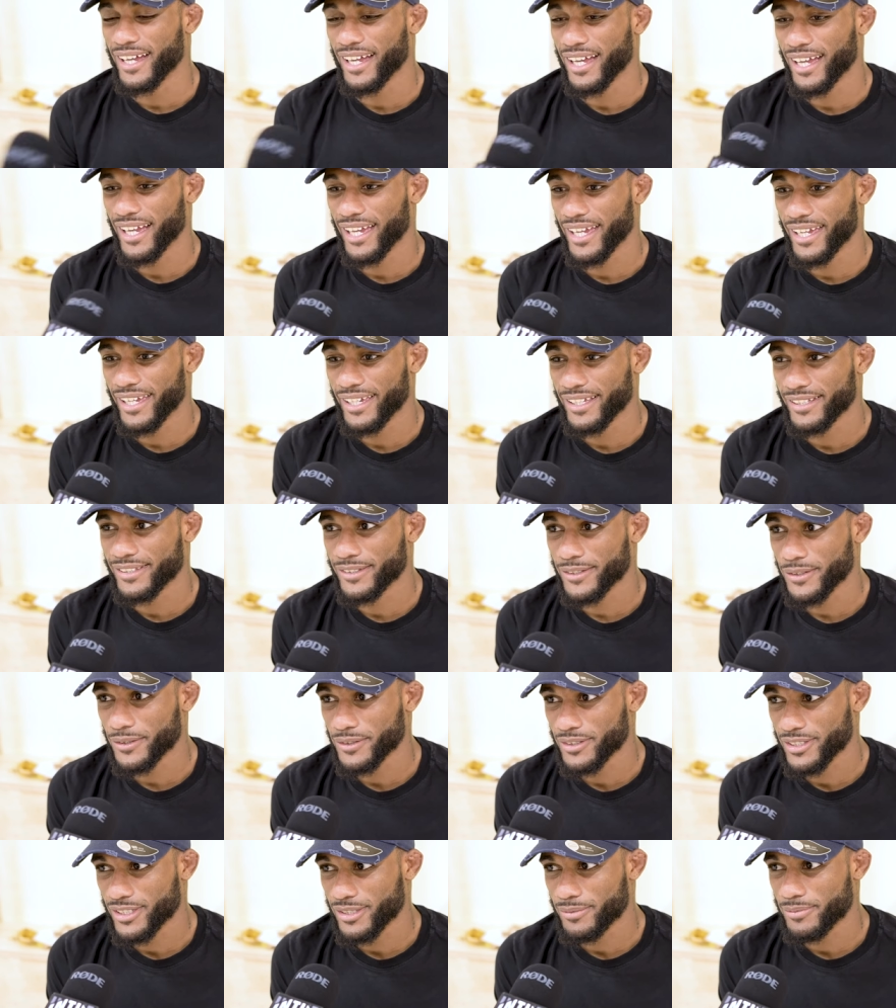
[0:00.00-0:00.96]
I
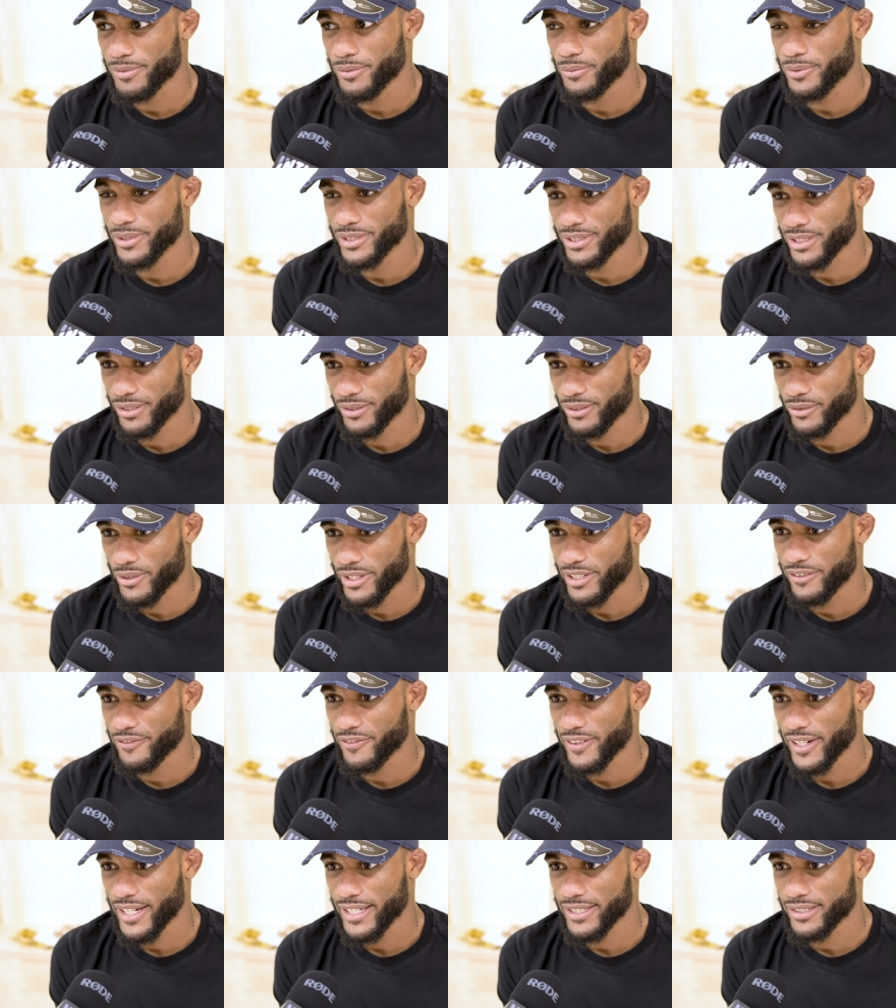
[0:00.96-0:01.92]
told him he was a
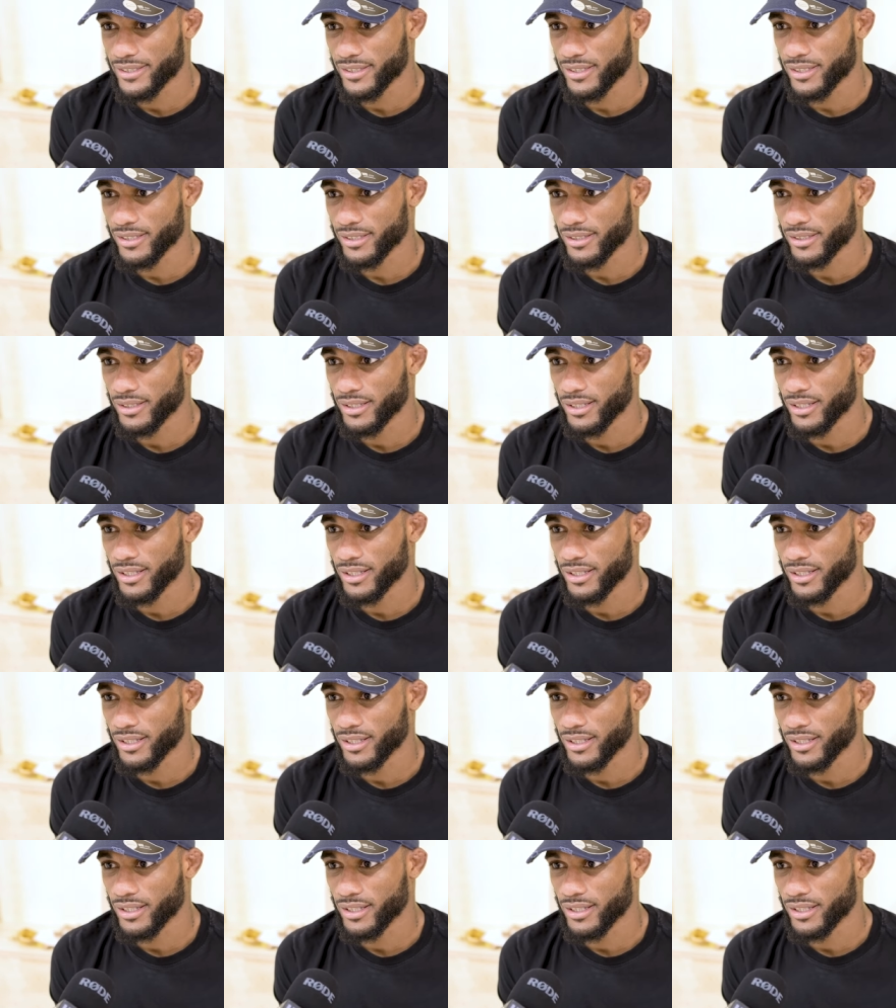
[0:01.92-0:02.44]
great fighter. Mm-hmm.